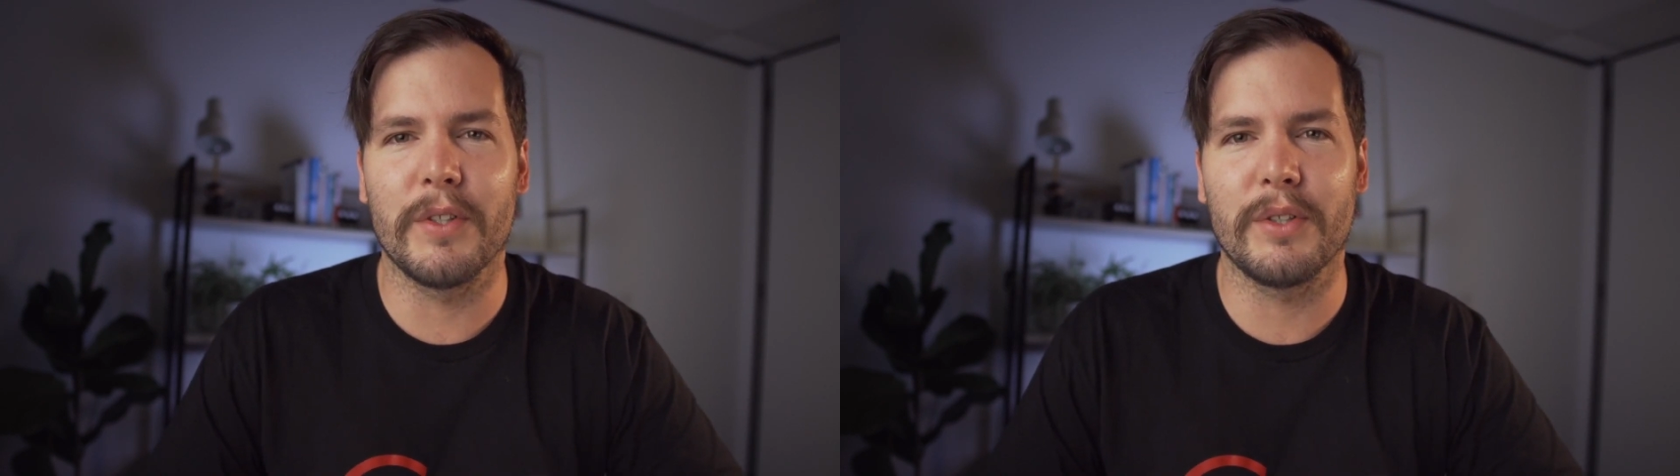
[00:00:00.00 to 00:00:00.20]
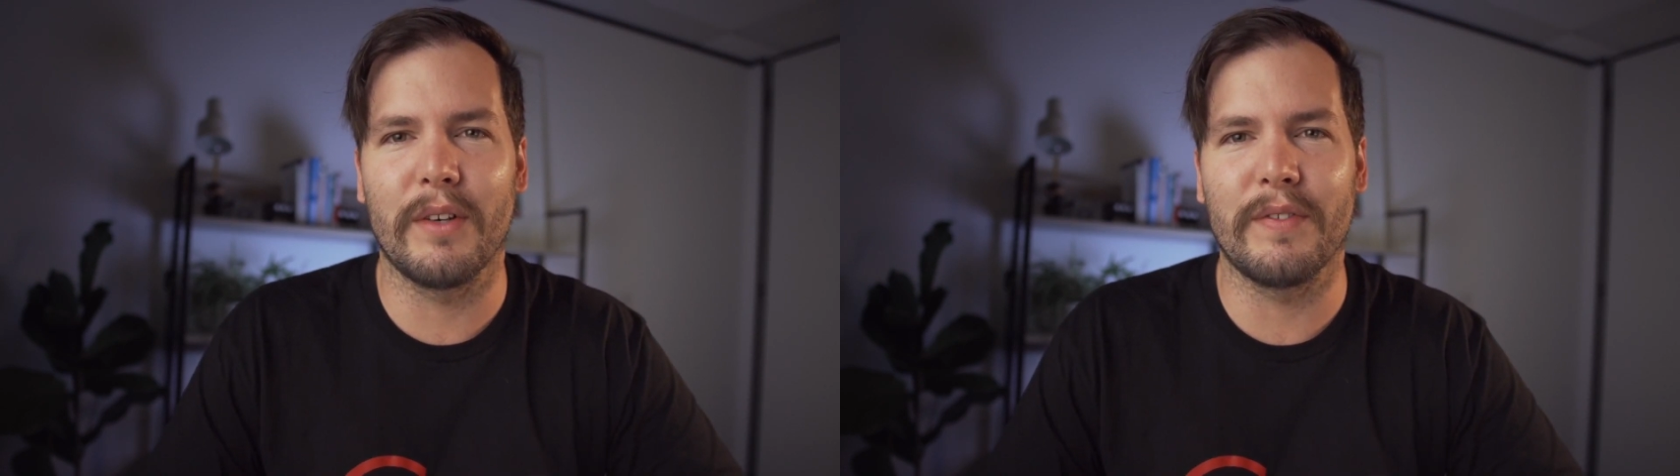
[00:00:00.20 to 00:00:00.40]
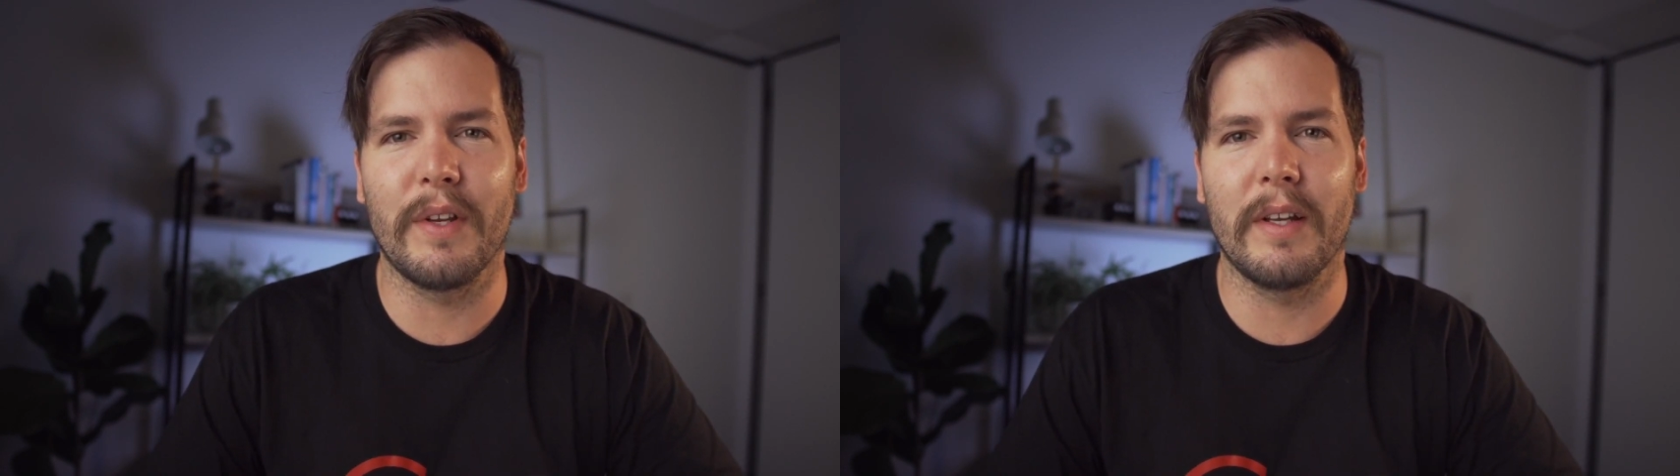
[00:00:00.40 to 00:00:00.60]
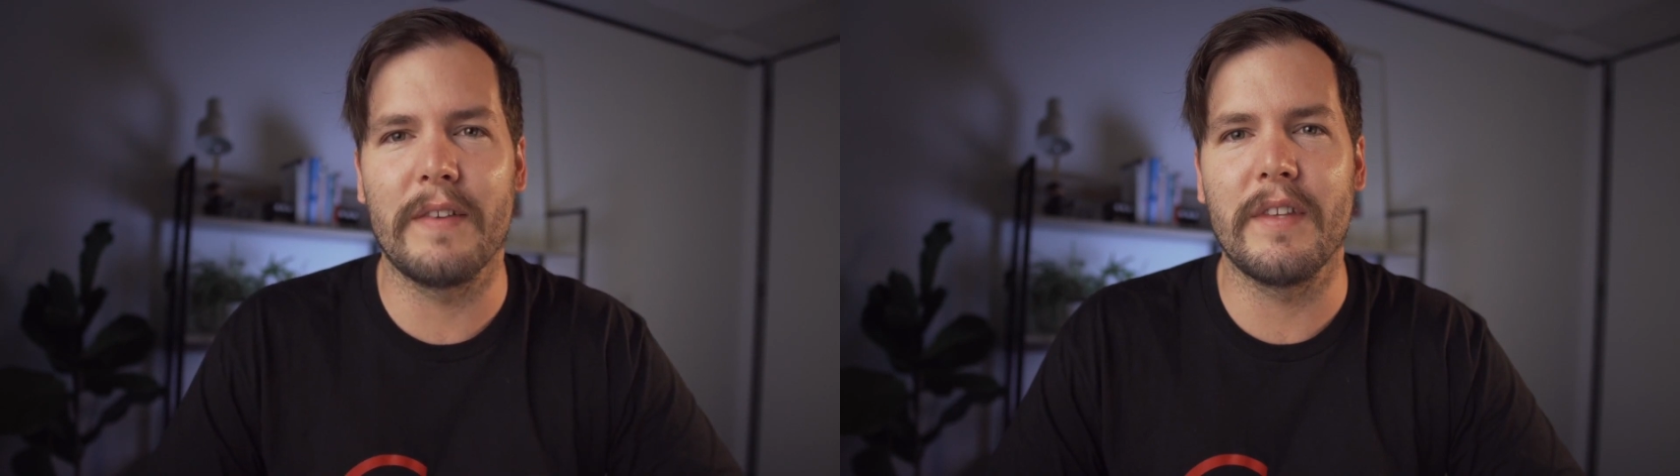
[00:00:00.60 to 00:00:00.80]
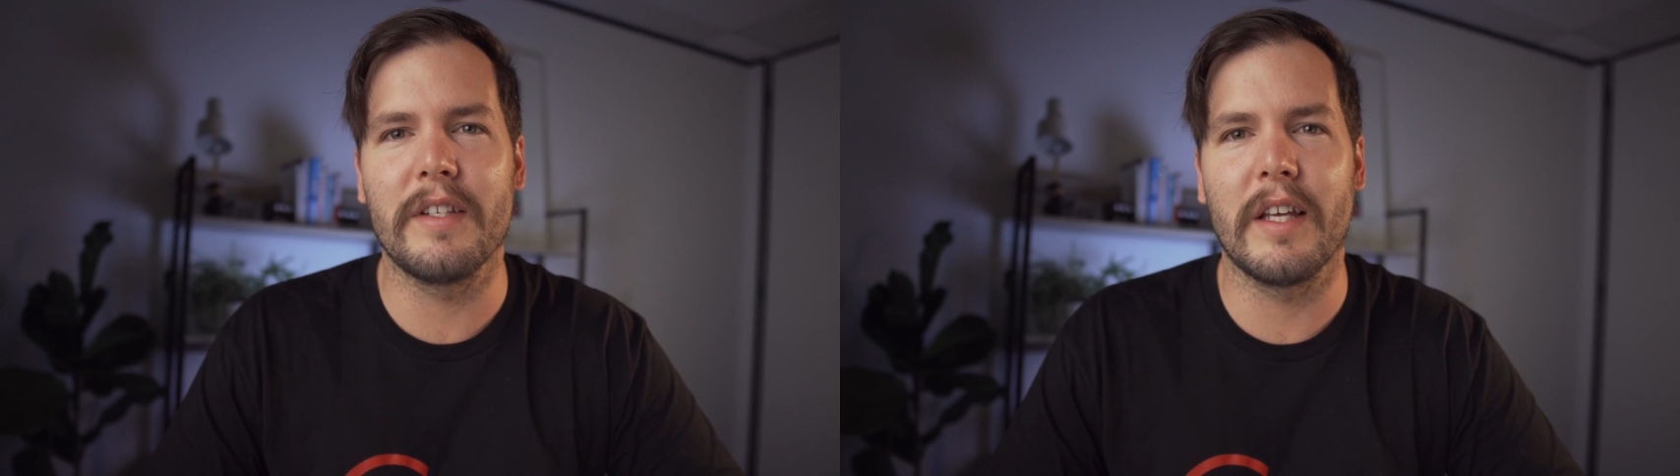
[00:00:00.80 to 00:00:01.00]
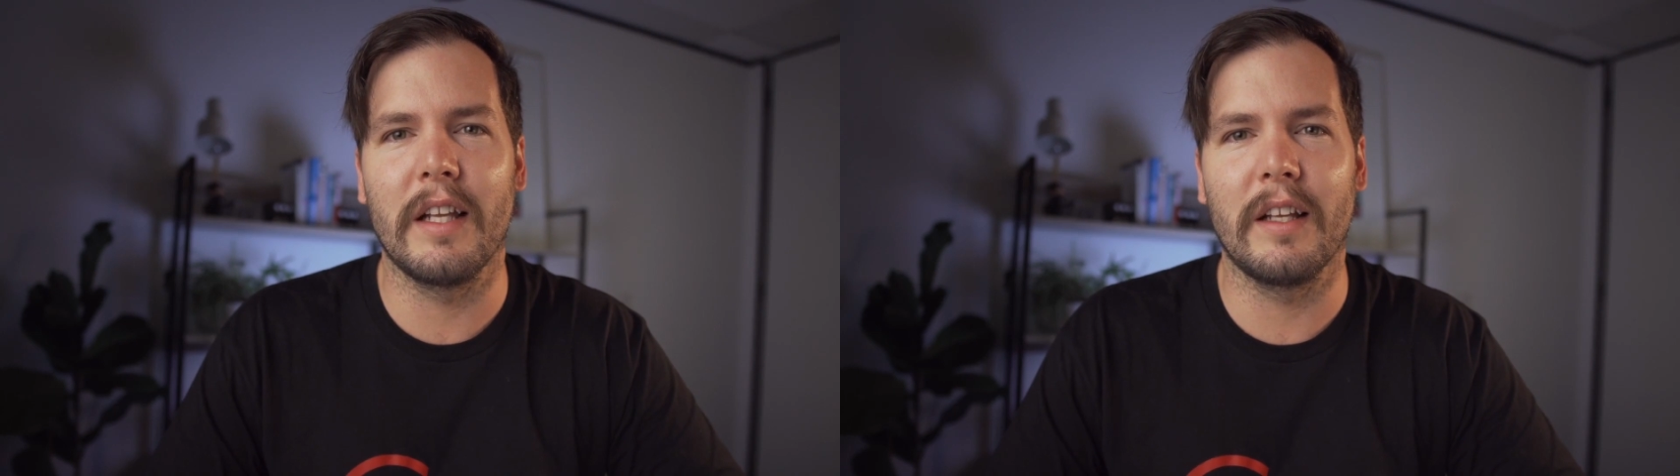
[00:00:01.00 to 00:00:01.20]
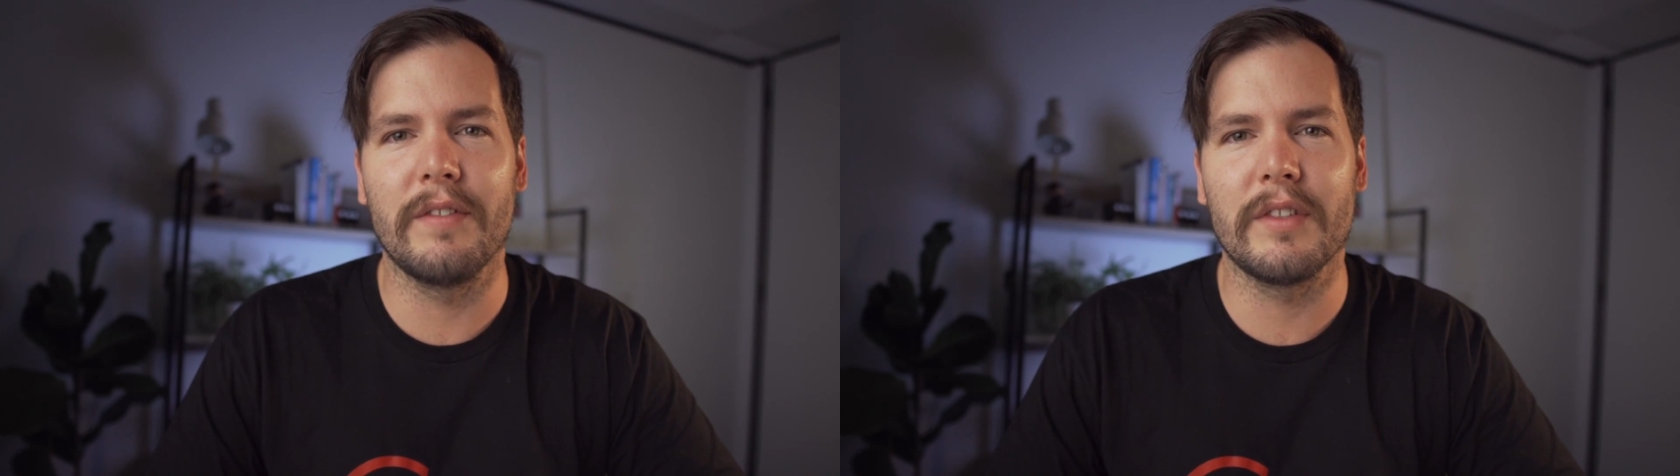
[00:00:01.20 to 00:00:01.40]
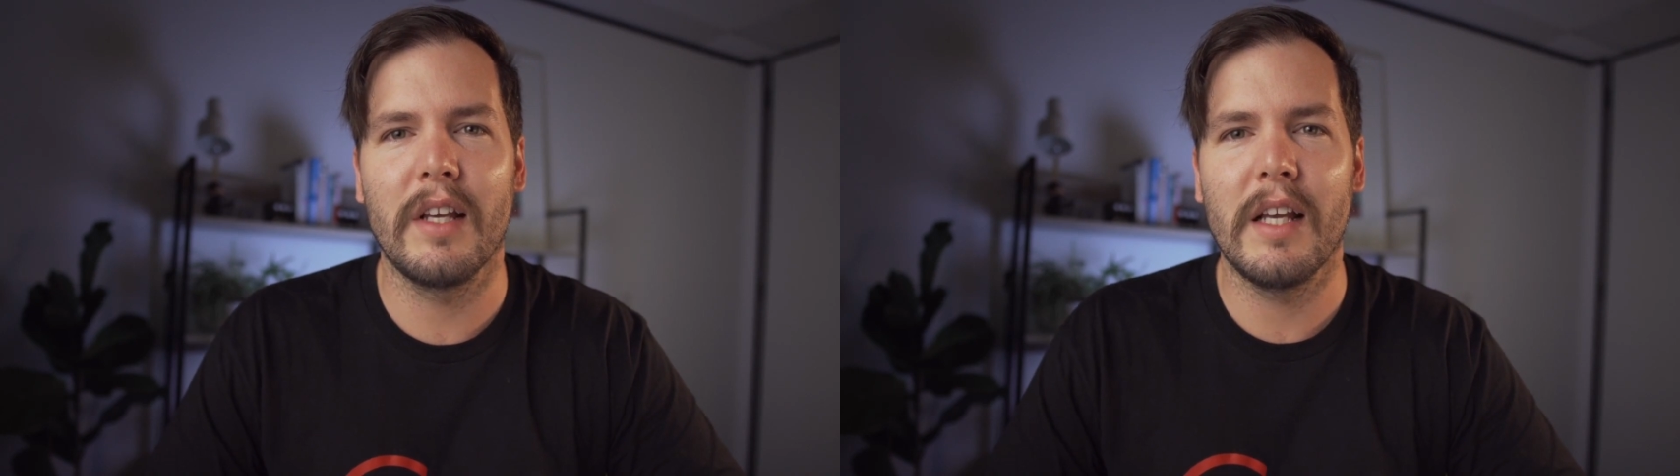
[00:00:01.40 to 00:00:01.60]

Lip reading: software in their daily lives.